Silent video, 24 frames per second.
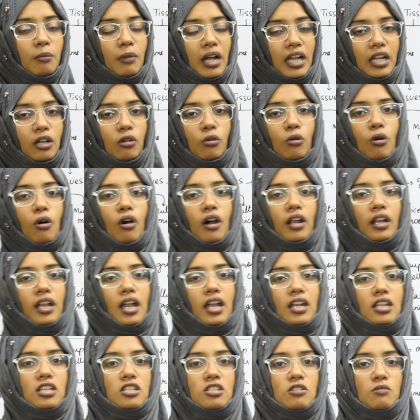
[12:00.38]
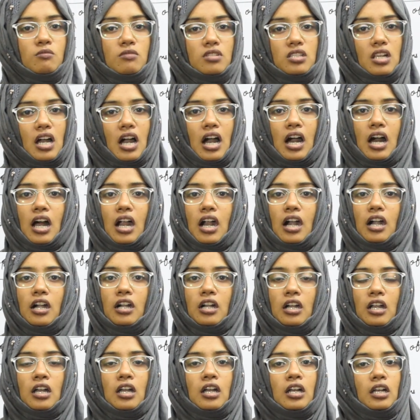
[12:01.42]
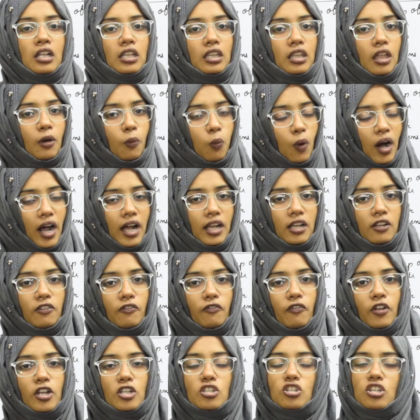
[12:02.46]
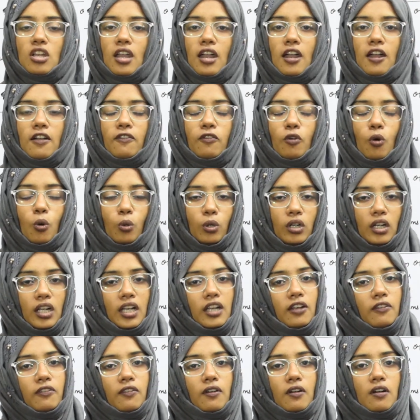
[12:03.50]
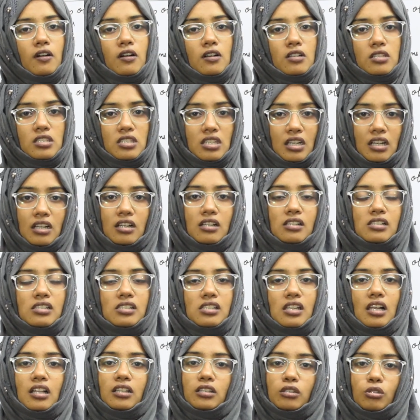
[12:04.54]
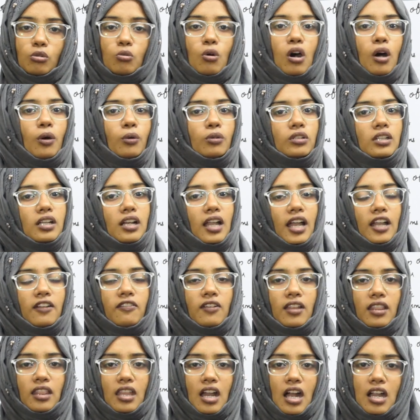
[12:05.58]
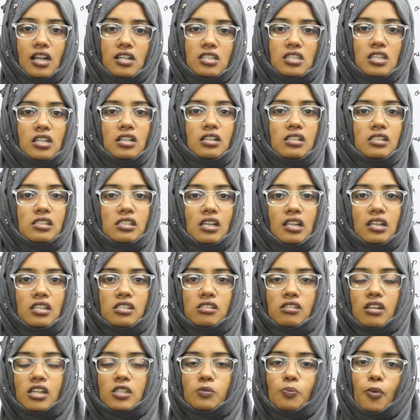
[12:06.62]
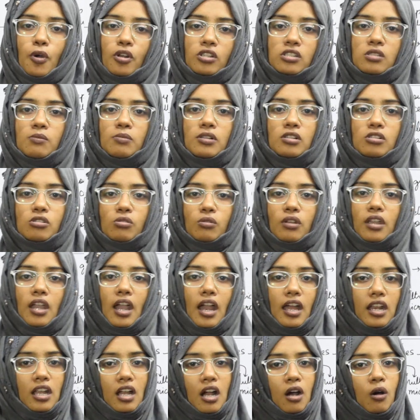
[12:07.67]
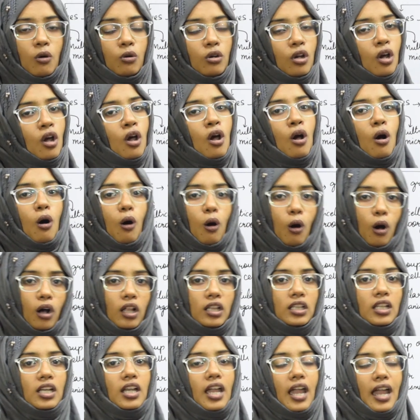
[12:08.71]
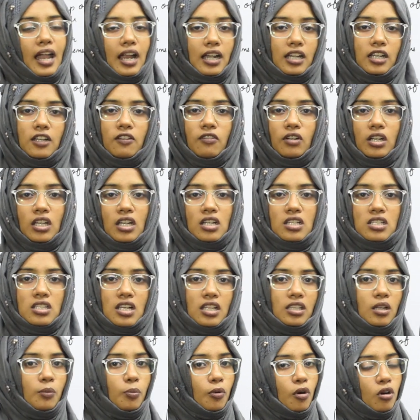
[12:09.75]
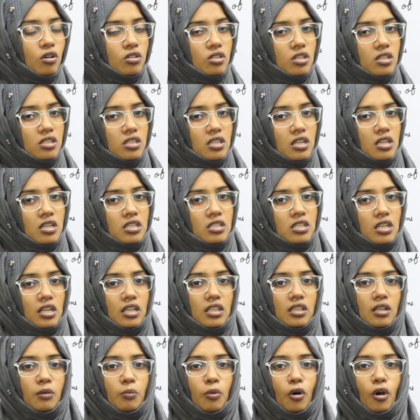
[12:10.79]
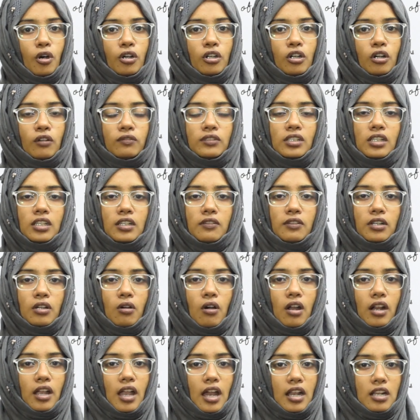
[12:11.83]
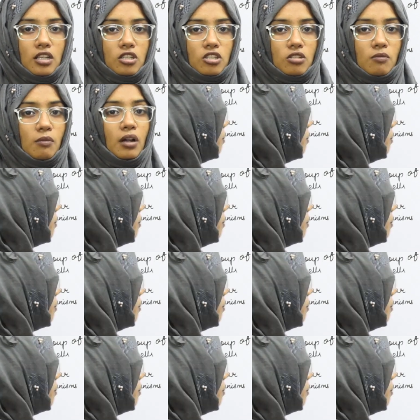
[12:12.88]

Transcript: microorganisms are the one which have only a single cell throughout the life and that single cell is responsible to carry out all the activities and the processes in the body of the living organism.